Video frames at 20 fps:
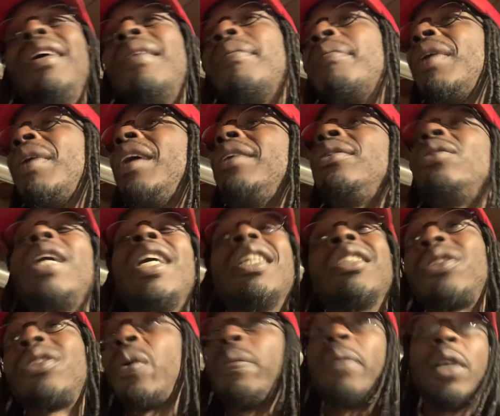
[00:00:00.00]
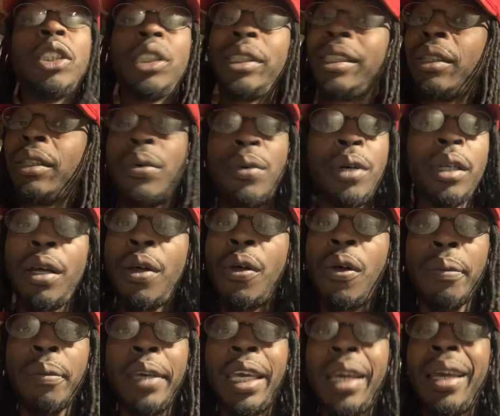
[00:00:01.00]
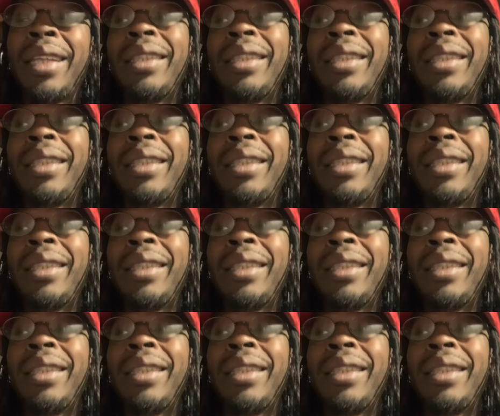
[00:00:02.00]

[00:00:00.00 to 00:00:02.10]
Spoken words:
Man, you got so much shit going on, man.